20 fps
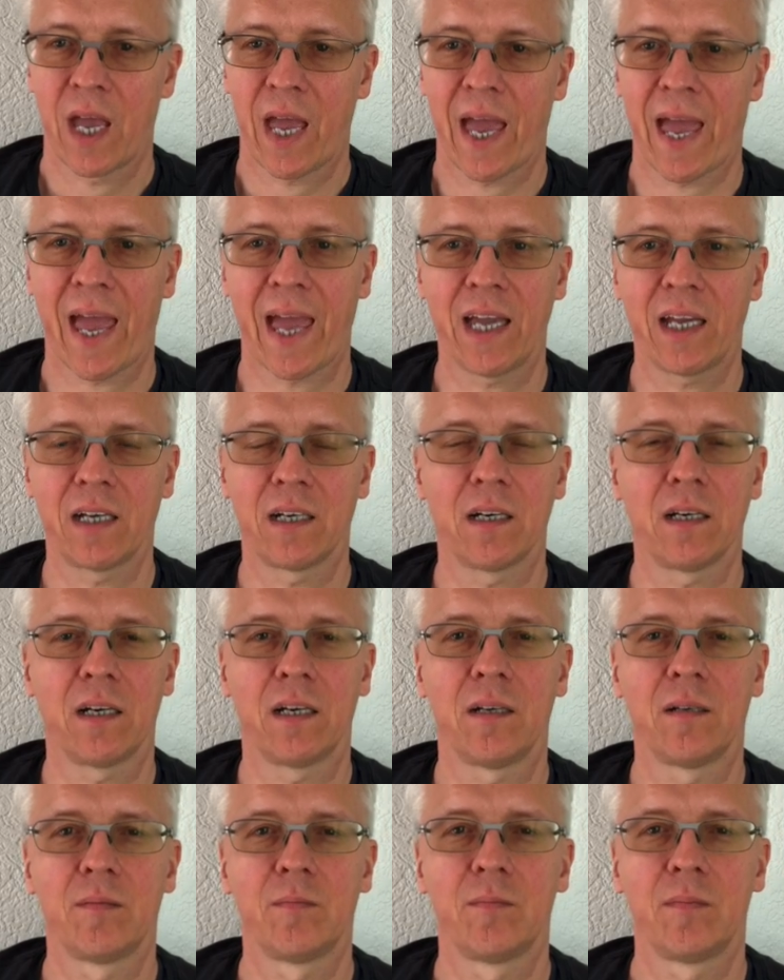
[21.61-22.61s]
Anger
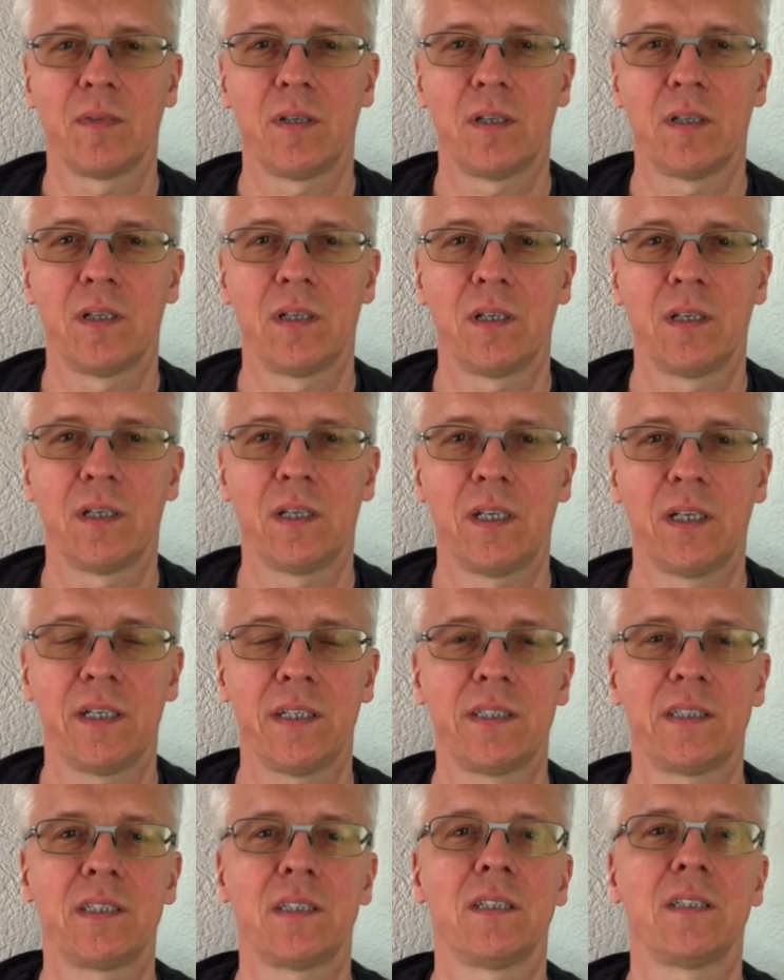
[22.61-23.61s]

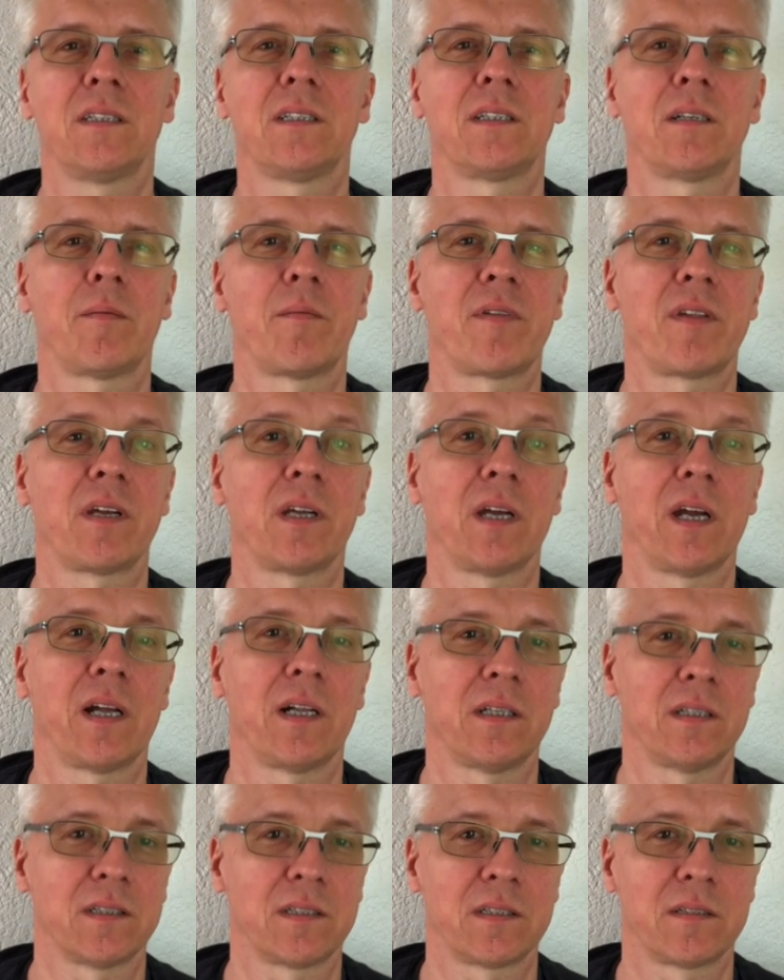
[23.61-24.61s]
is something
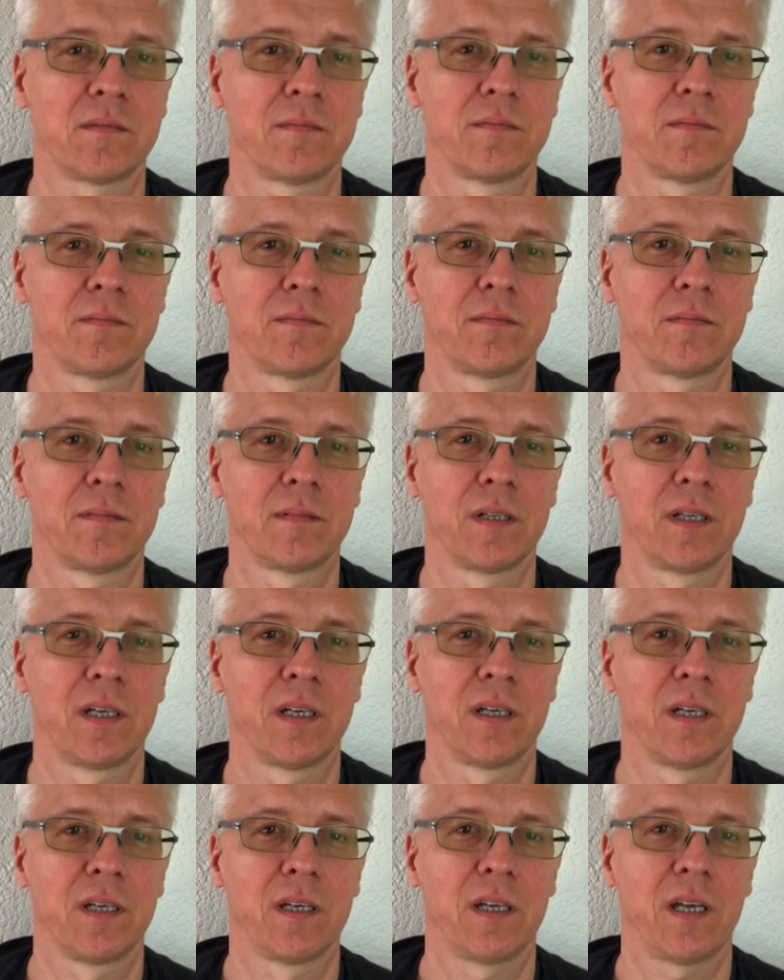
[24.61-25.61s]
else.
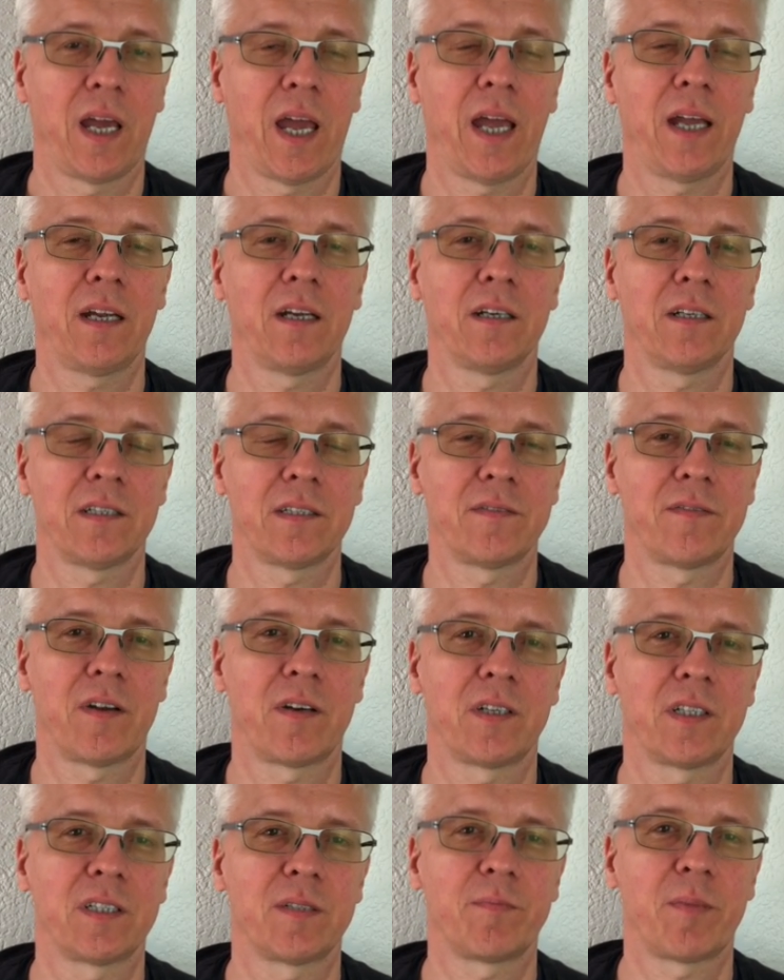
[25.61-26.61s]
Anger is
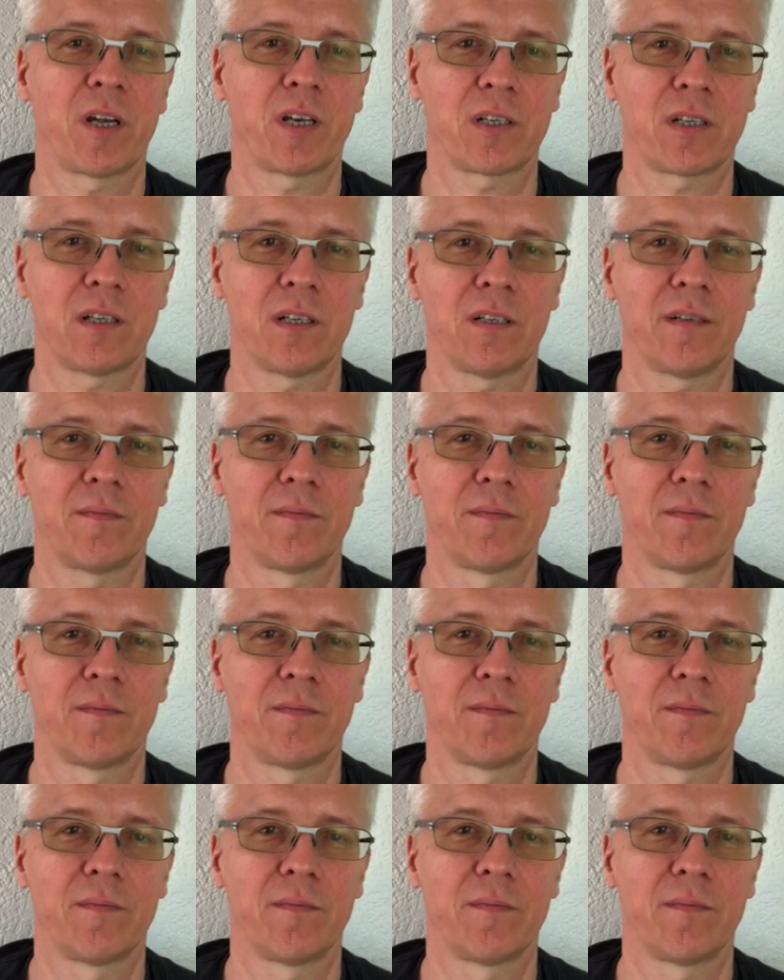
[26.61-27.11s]
very special.